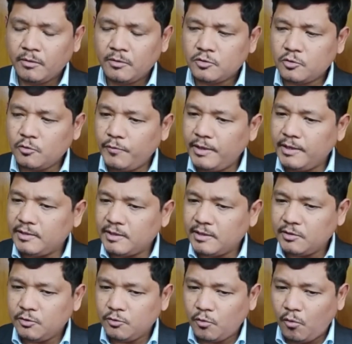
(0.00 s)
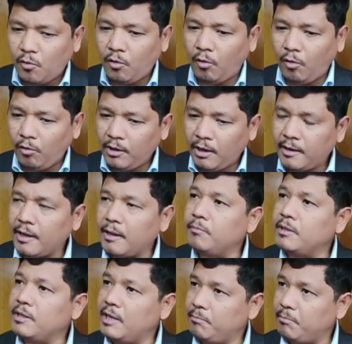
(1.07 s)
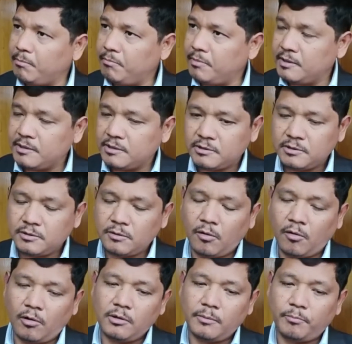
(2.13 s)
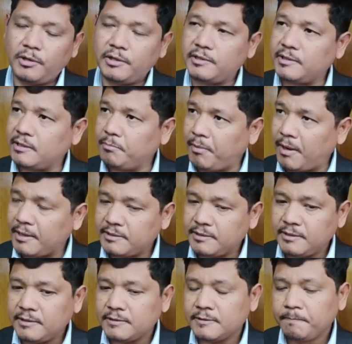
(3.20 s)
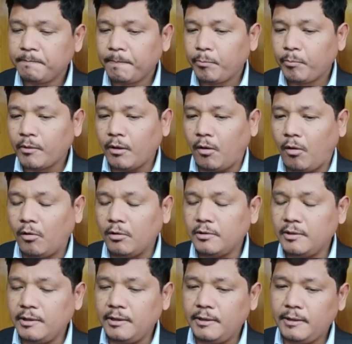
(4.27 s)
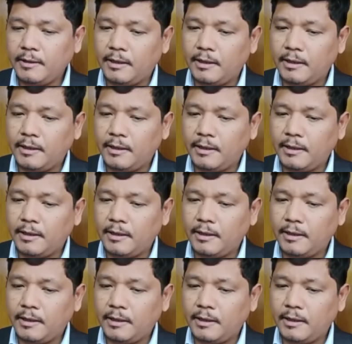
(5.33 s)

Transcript: So we intend to call all our MDA members, all the political parties, all the